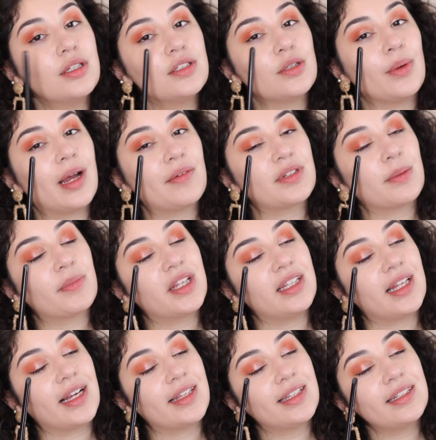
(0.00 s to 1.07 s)
So we have something
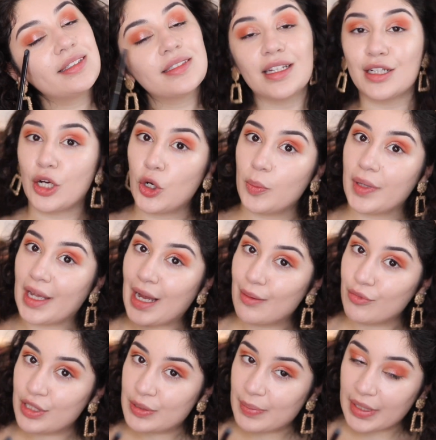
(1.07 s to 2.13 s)
like this, and I hope the
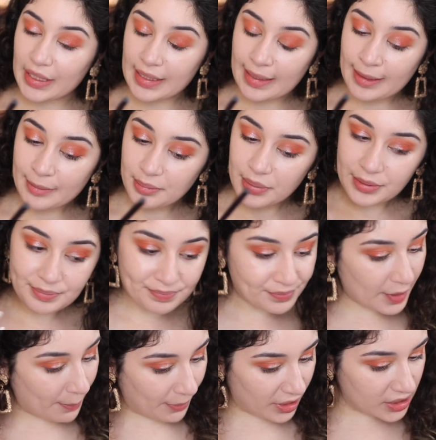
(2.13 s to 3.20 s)
camera is picking it up.
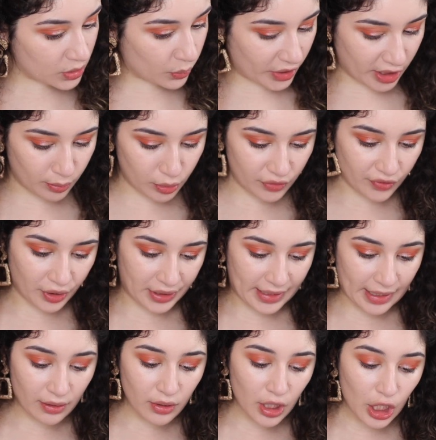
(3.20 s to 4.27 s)
But we're going to move on
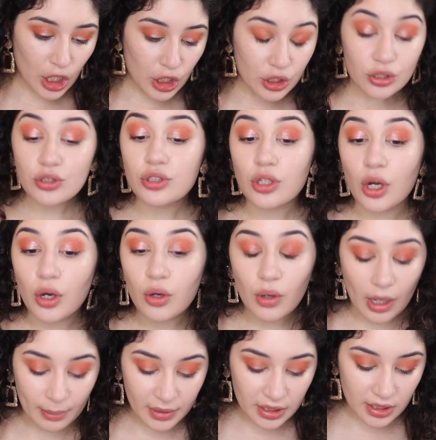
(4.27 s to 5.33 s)
now. So
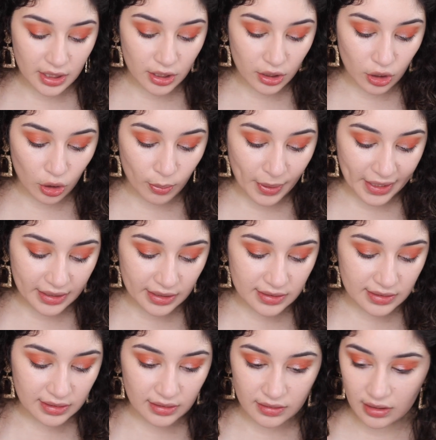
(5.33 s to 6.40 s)
I'm going to go back
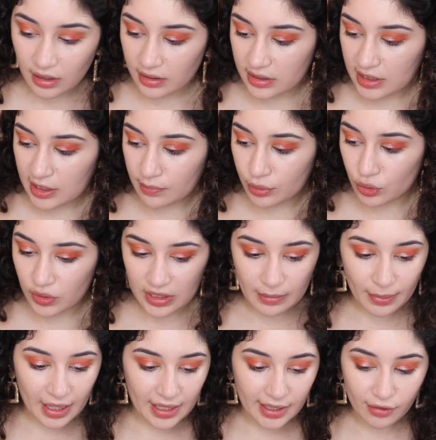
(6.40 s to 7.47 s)
into the Tati Beauty
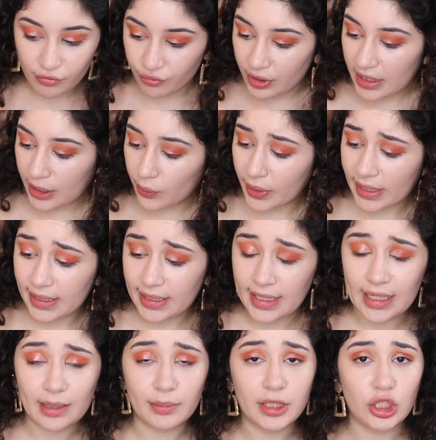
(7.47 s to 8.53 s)
palette really quickly,
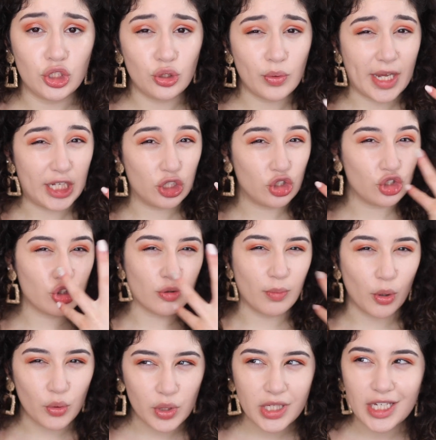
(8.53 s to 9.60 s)
and I'm going to do a
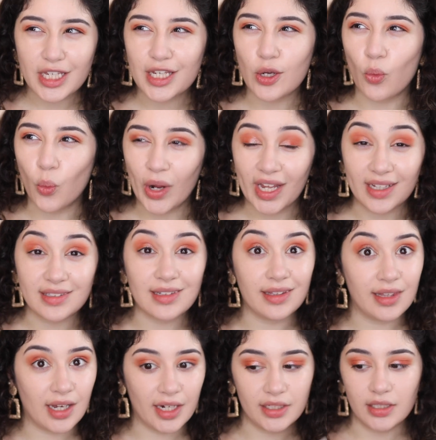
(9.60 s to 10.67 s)
smoky winged
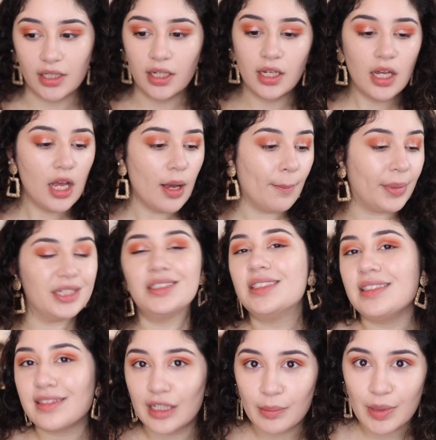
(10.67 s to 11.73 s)
liner, but
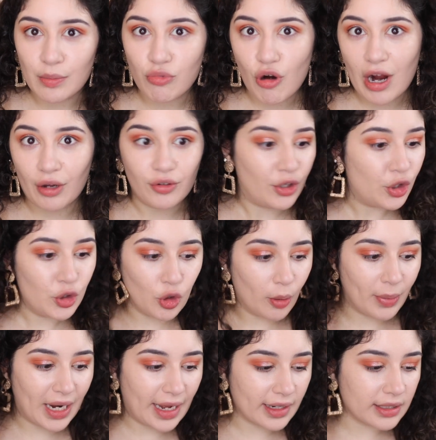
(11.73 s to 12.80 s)
it's going to be brown, not
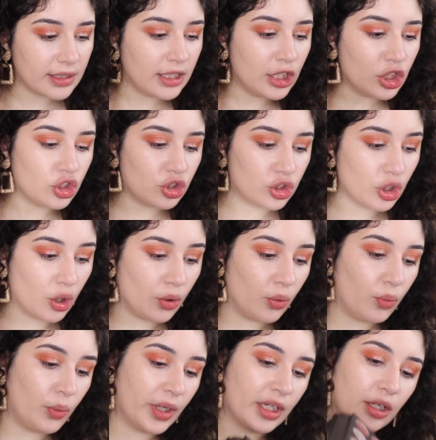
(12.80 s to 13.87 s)
black. So
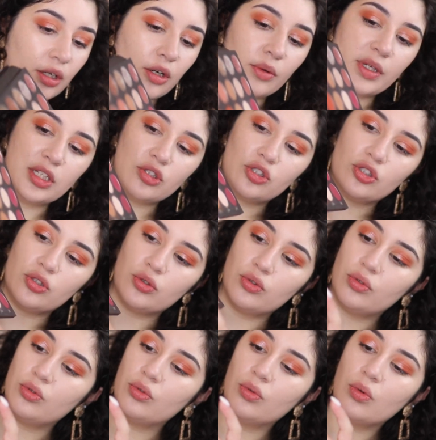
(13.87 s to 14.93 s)
we're going to go
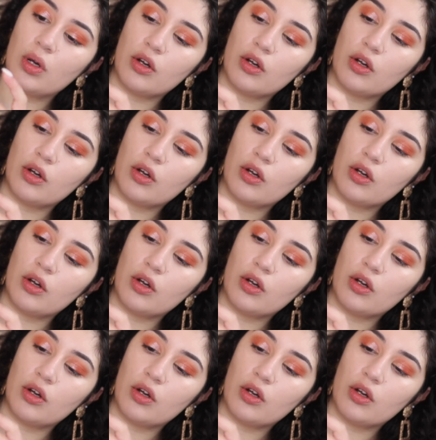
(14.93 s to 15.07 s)
into